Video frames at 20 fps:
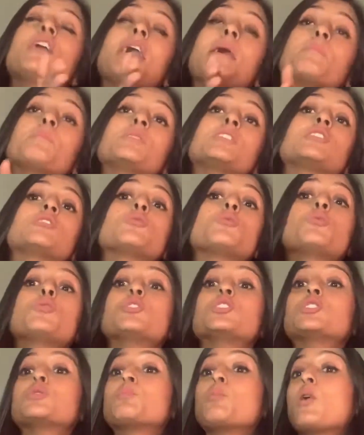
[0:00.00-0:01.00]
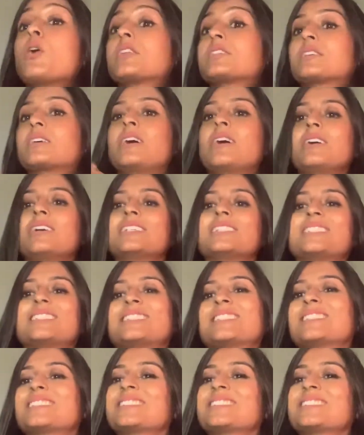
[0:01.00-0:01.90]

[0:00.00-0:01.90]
episodes podcasts.